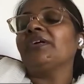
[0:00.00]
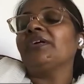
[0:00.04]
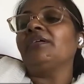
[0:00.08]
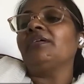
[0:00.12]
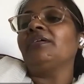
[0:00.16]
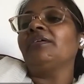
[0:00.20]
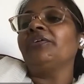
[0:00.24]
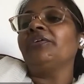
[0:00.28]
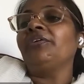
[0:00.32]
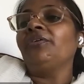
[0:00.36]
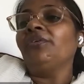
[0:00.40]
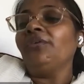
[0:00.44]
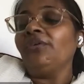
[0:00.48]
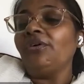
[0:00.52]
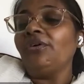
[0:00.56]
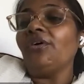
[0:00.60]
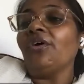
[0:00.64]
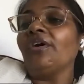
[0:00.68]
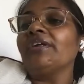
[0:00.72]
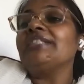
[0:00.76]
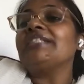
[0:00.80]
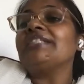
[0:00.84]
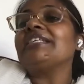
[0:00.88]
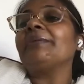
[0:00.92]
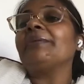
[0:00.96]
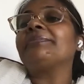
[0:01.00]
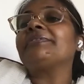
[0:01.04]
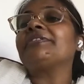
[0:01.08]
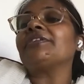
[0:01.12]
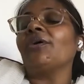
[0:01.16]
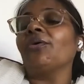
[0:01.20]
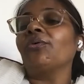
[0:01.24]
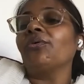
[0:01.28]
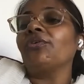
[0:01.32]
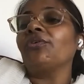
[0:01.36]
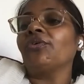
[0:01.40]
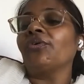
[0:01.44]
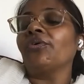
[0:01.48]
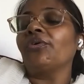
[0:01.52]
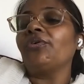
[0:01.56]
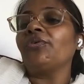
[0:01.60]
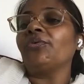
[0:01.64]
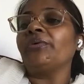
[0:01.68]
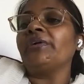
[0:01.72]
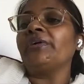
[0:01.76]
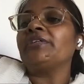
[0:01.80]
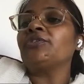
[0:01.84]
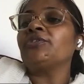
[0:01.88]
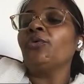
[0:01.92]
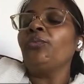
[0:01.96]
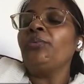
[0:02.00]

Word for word: Uh, you know, concepts out onto it.